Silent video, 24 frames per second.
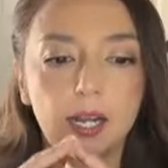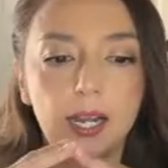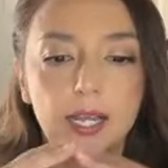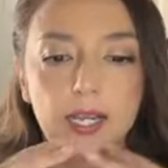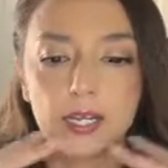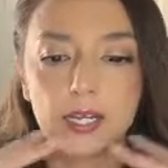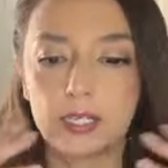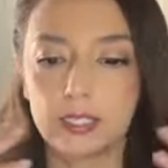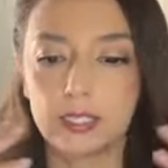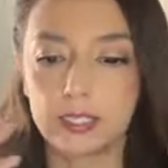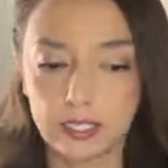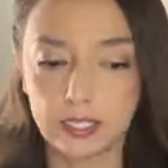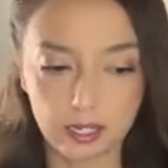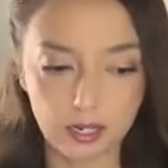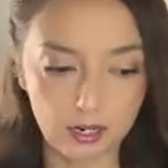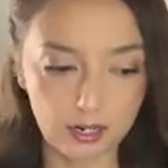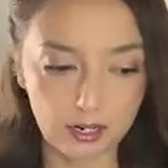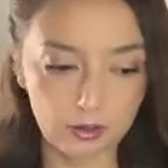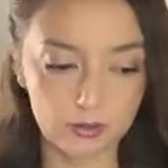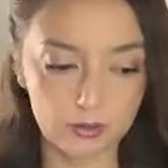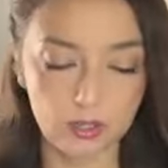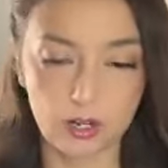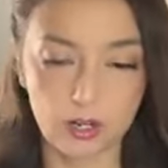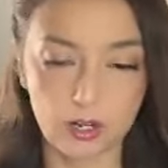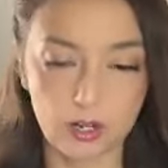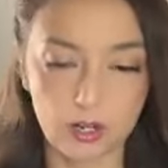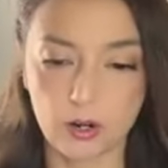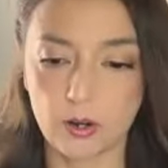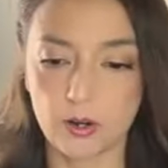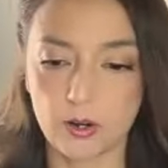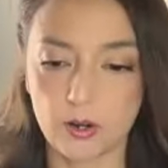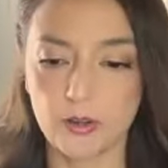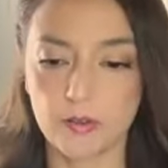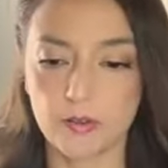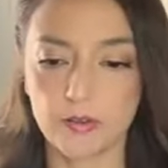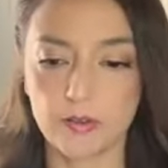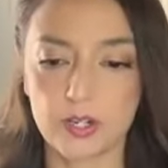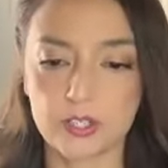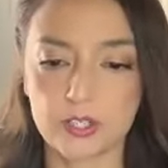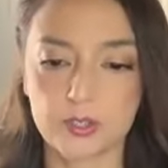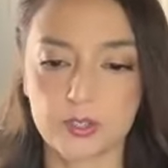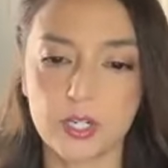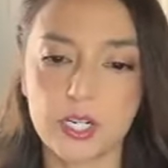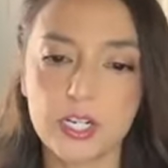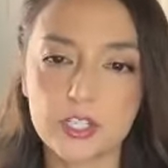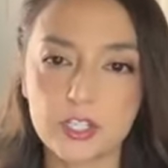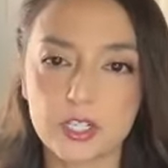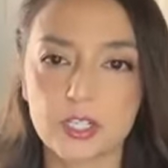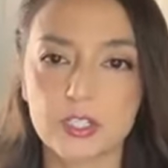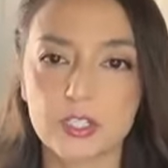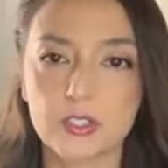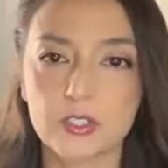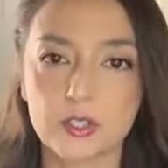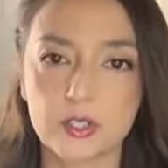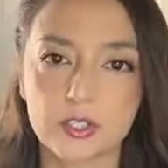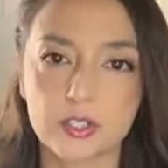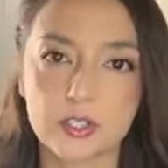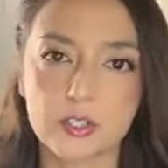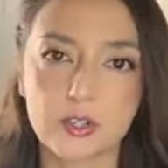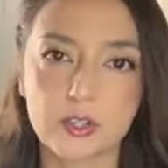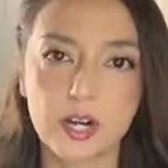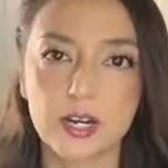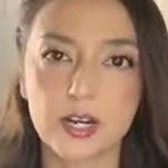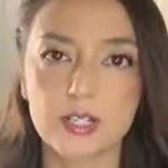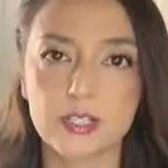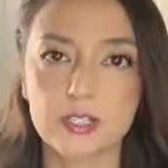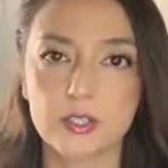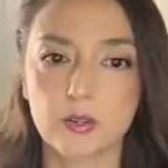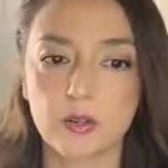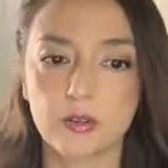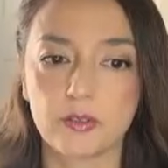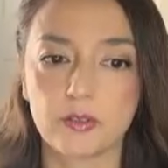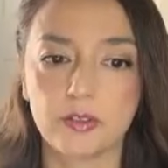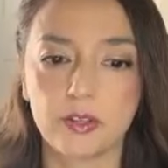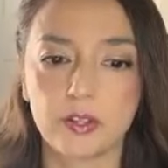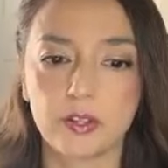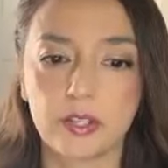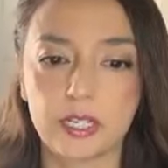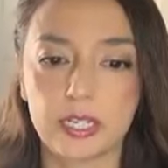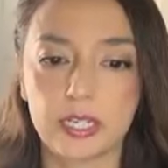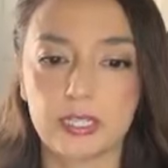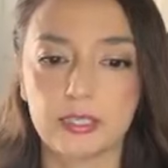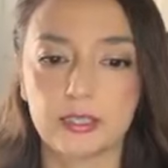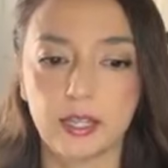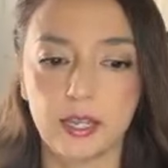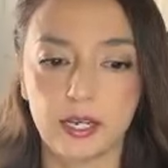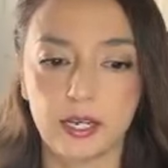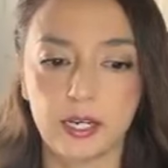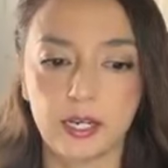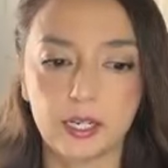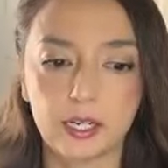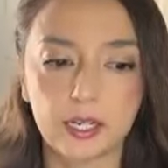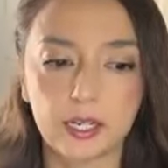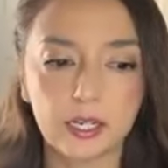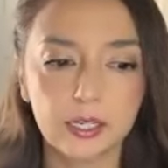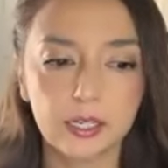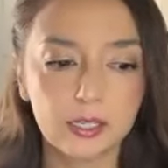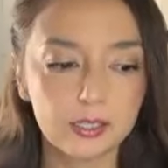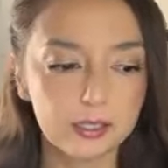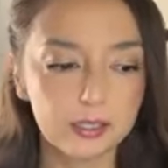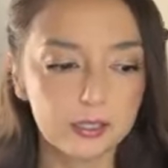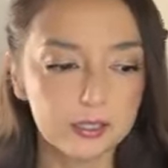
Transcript: kind of get out all the frustrations or stress or feeling like